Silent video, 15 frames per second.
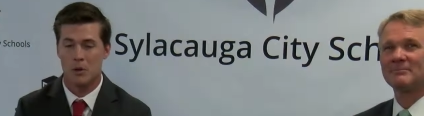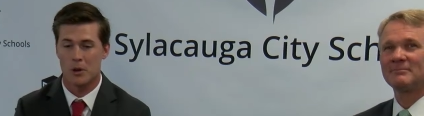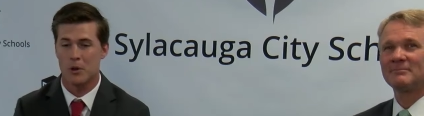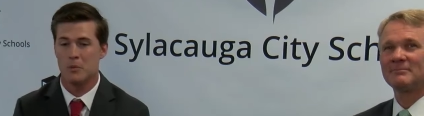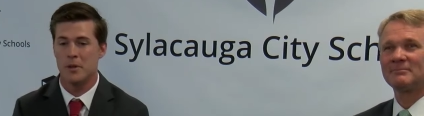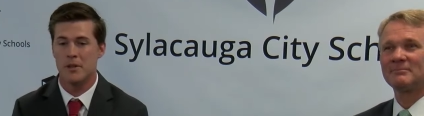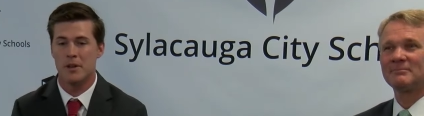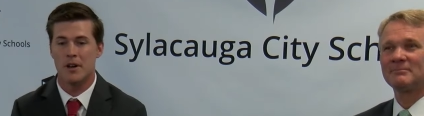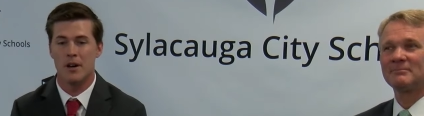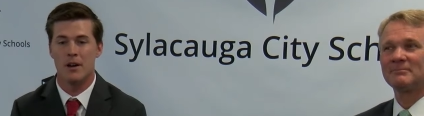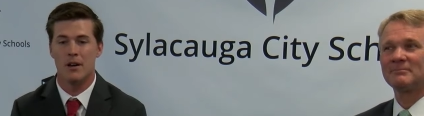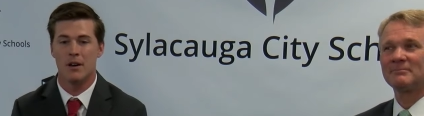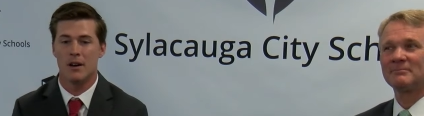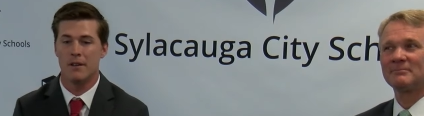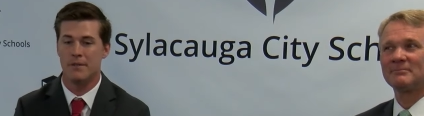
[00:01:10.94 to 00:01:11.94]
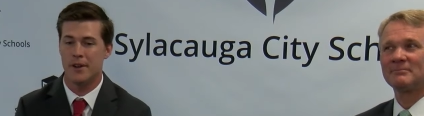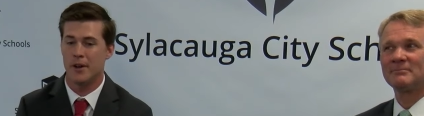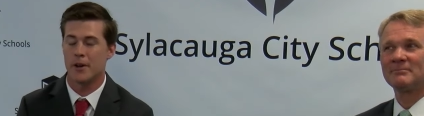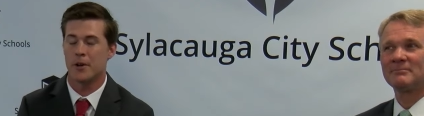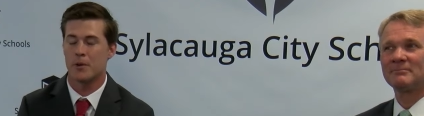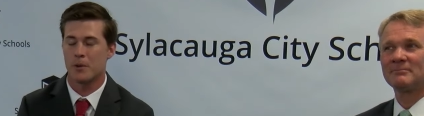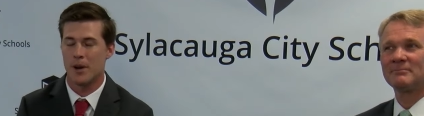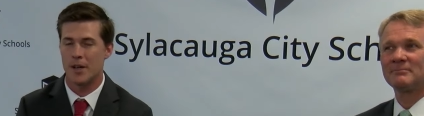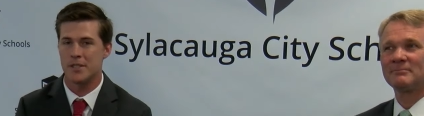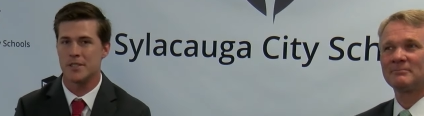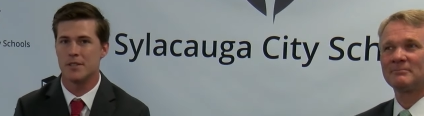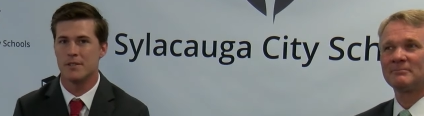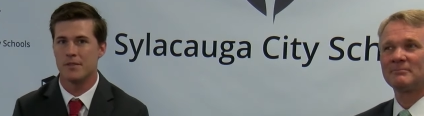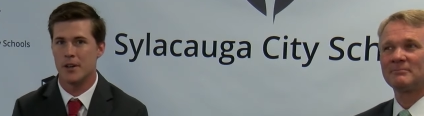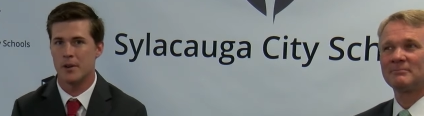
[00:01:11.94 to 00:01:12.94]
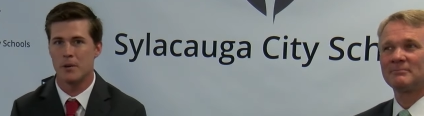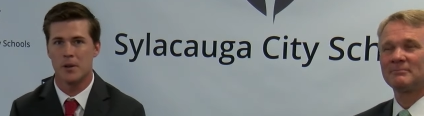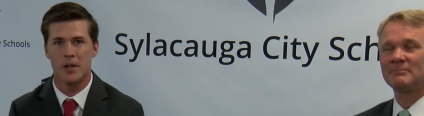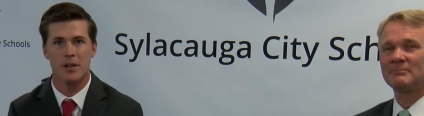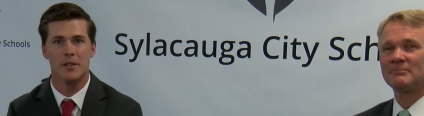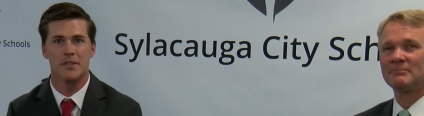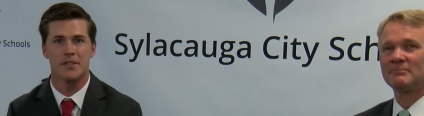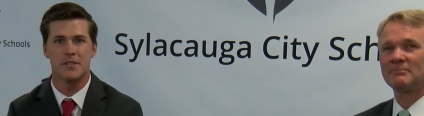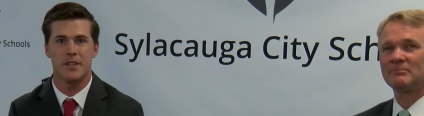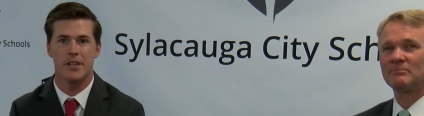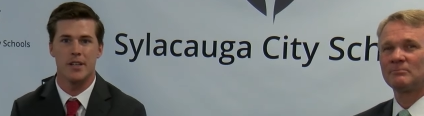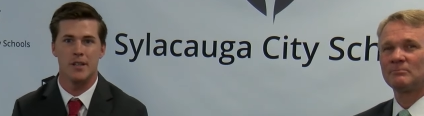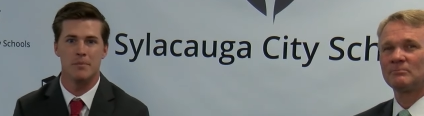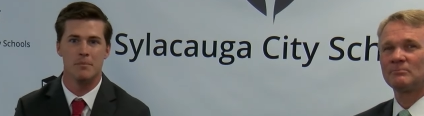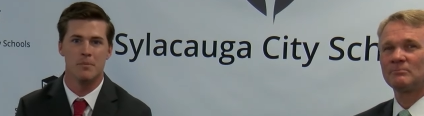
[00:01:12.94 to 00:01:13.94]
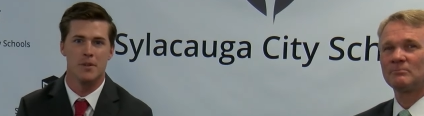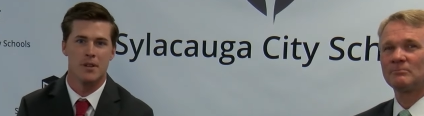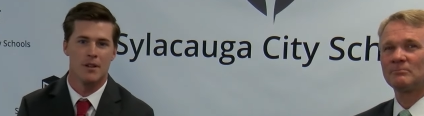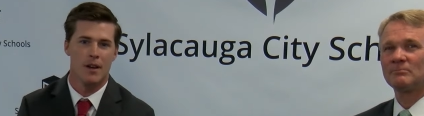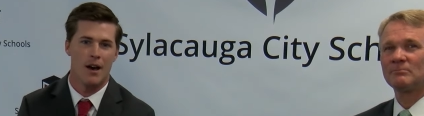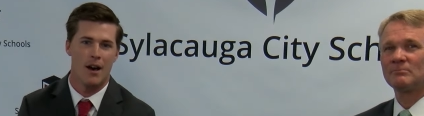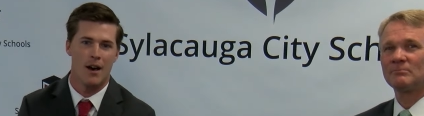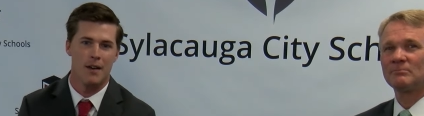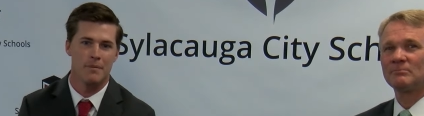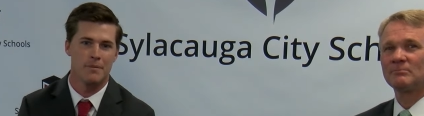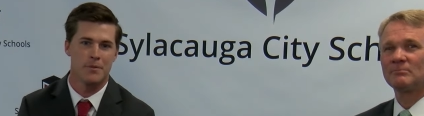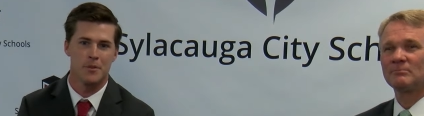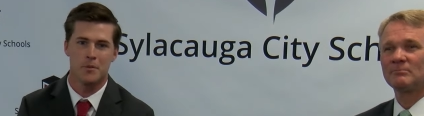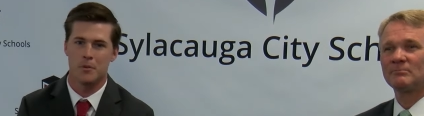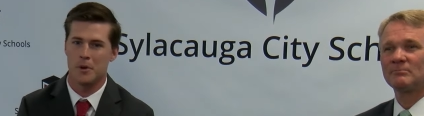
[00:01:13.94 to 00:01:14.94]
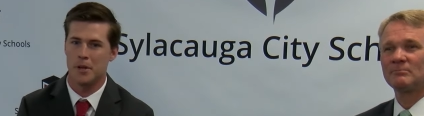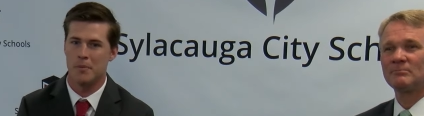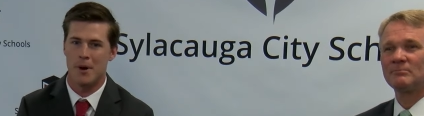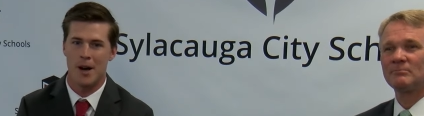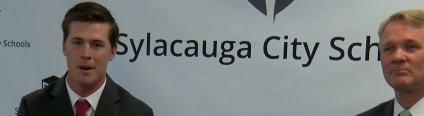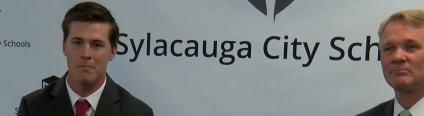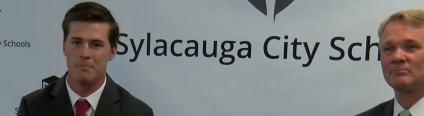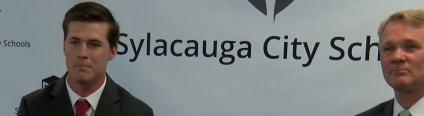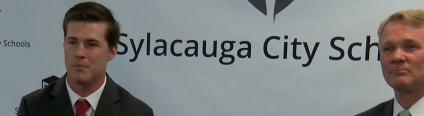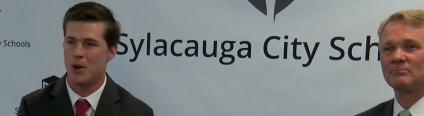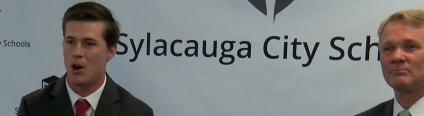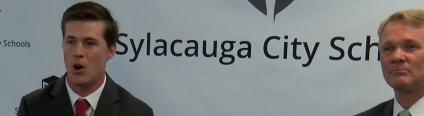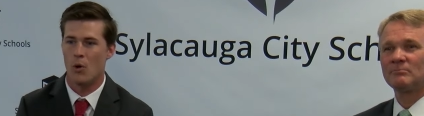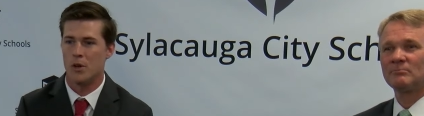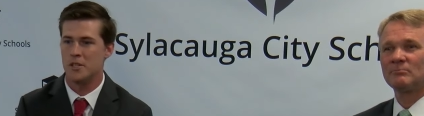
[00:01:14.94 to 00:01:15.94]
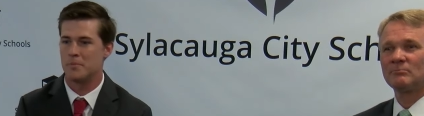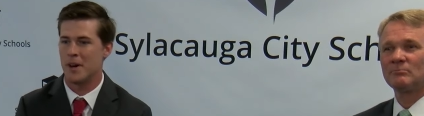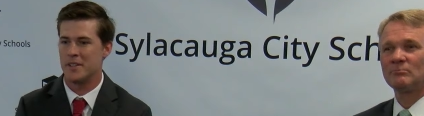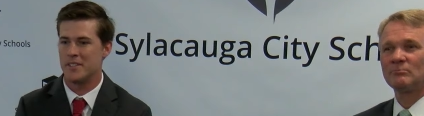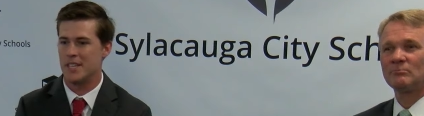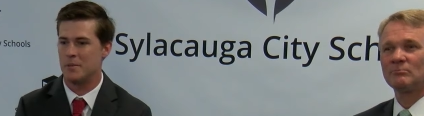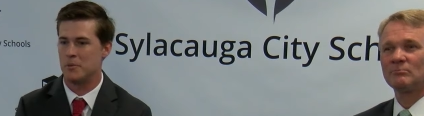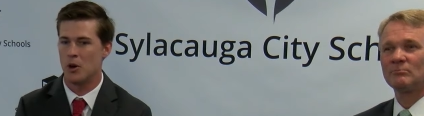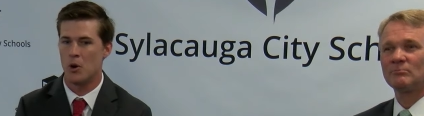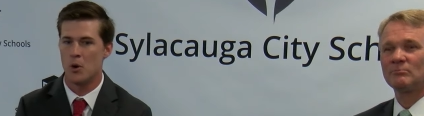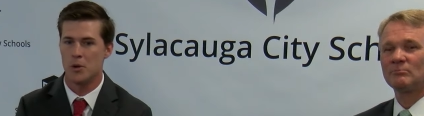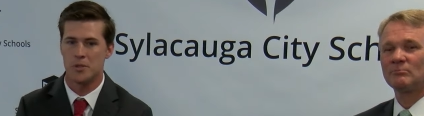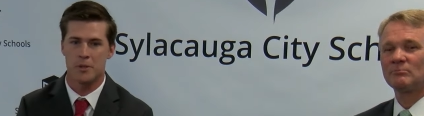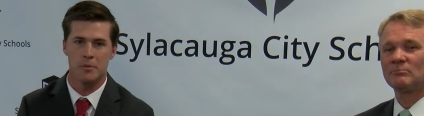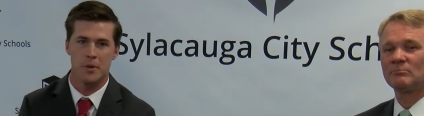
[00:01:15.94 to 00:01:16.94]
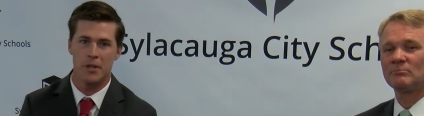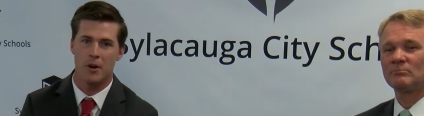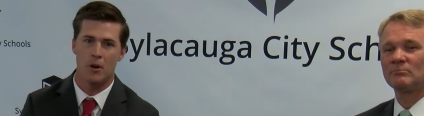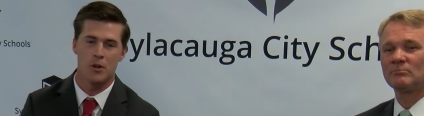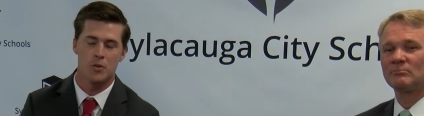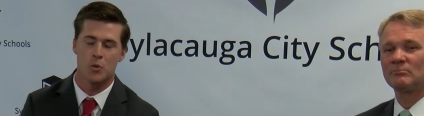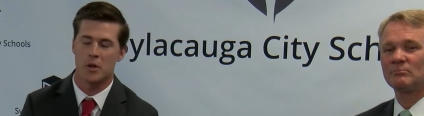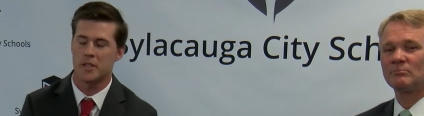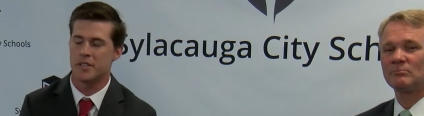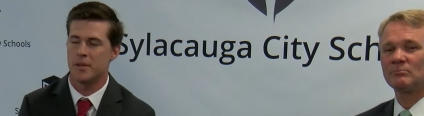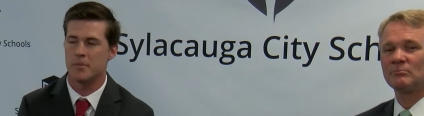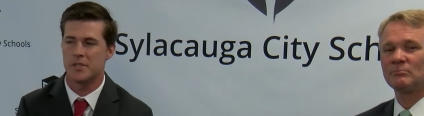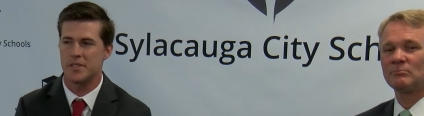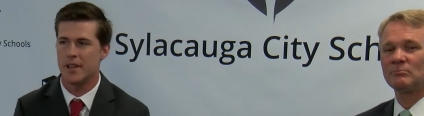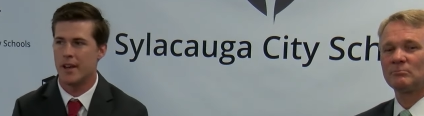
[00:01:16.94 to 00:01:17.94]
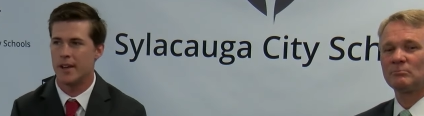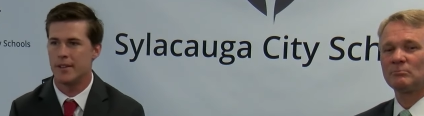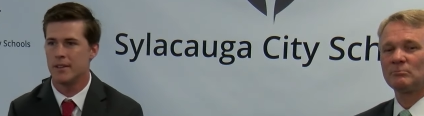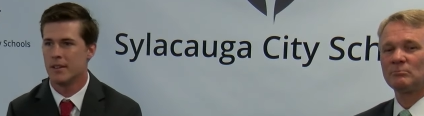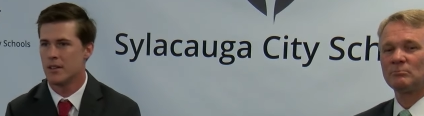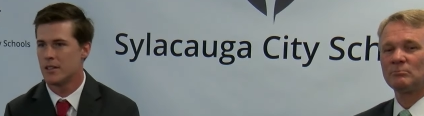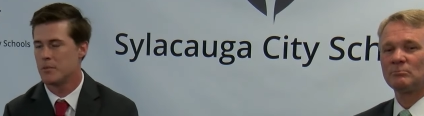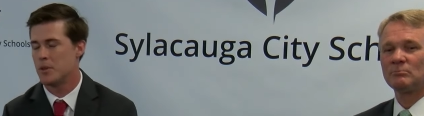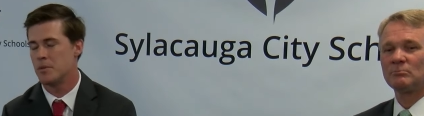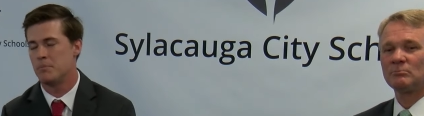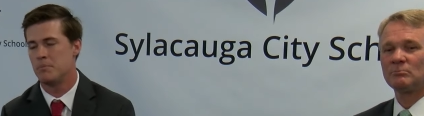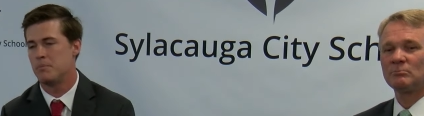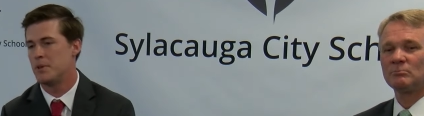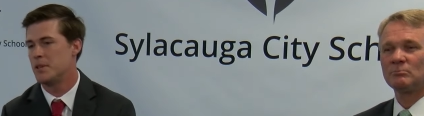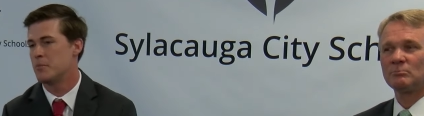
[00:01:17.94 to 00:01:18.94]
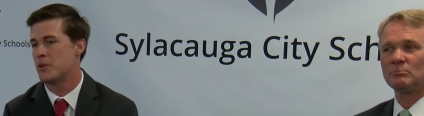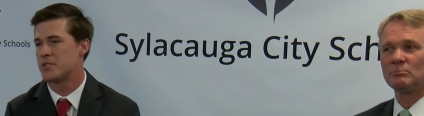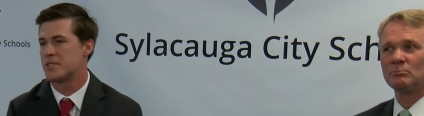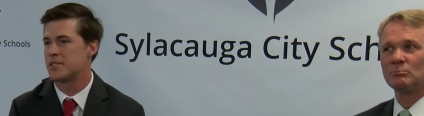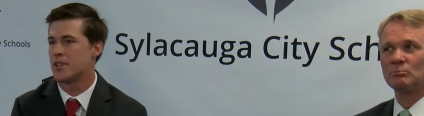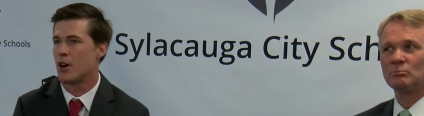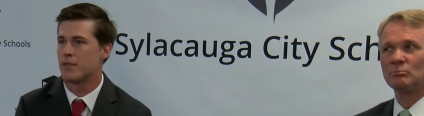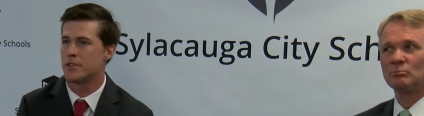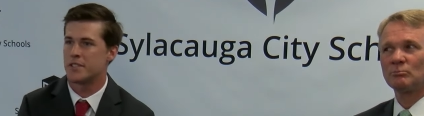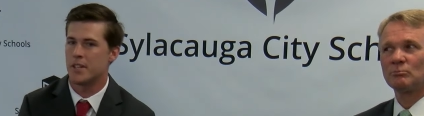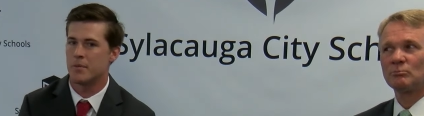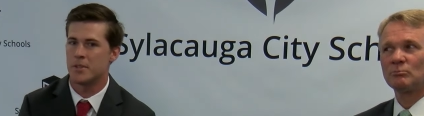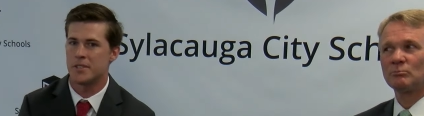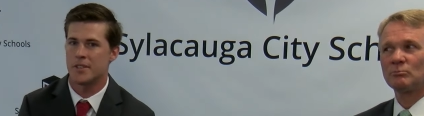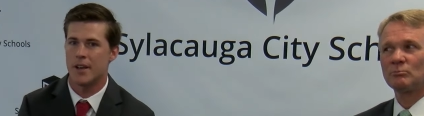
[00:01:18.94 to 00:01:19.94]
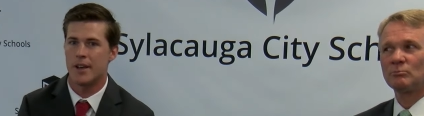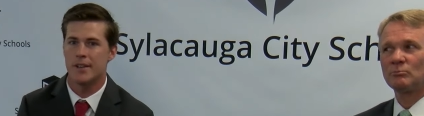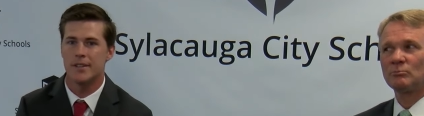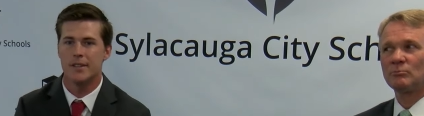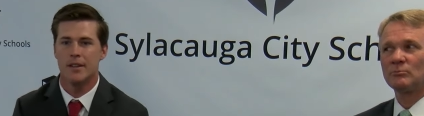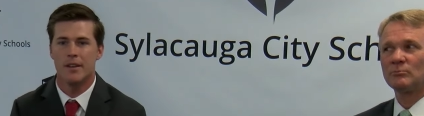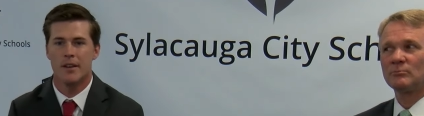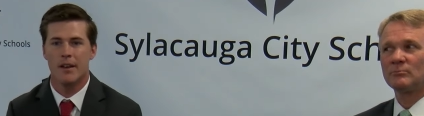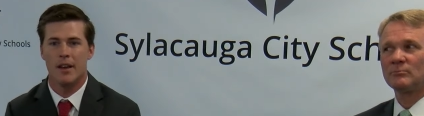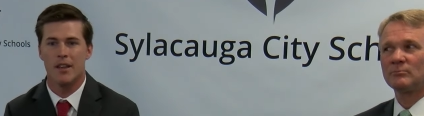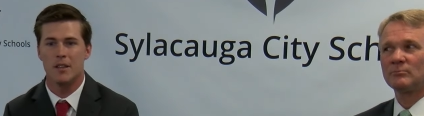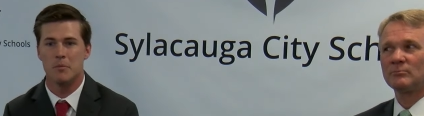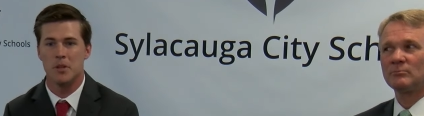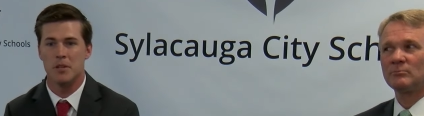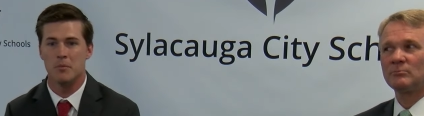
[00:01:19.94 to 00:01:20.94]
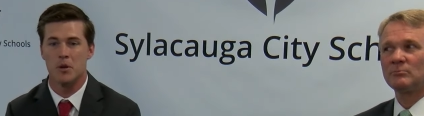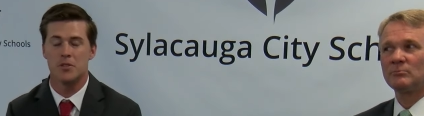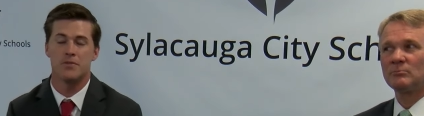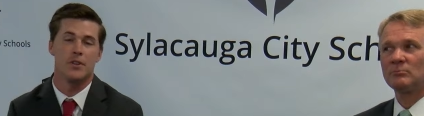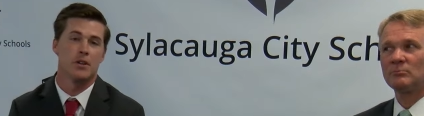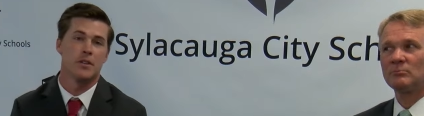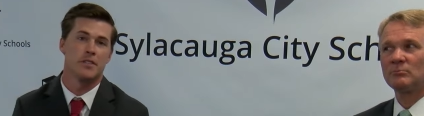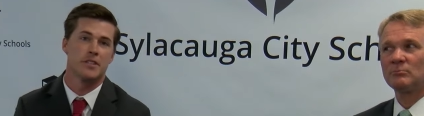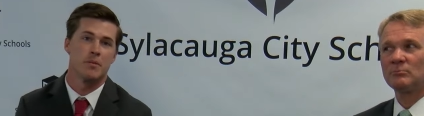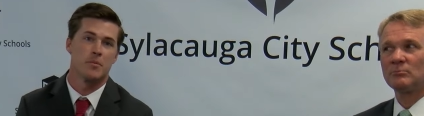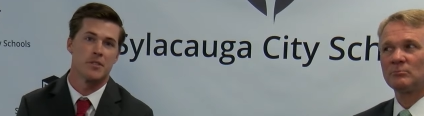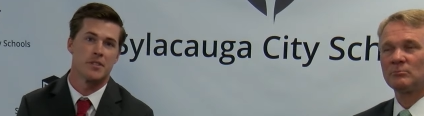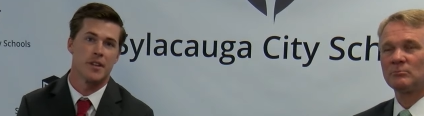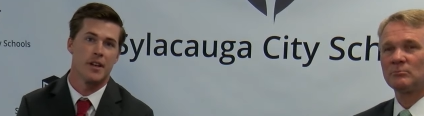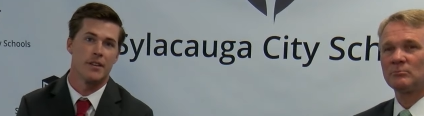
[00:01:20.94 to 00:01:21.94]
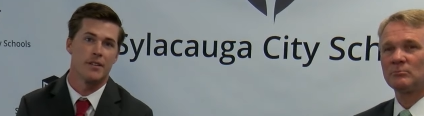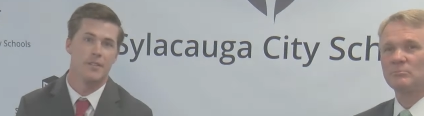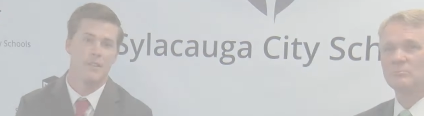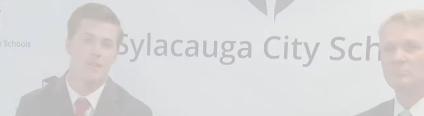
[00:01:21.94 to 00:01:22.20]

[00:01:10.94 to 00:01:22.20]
Speaker 1: we're going to be a, a very aggressive, very relentless team. Uh, three of my always my team goals are to be the hardest working team in the state, be the most selfish team in the state, and to be the most fearless team in the state.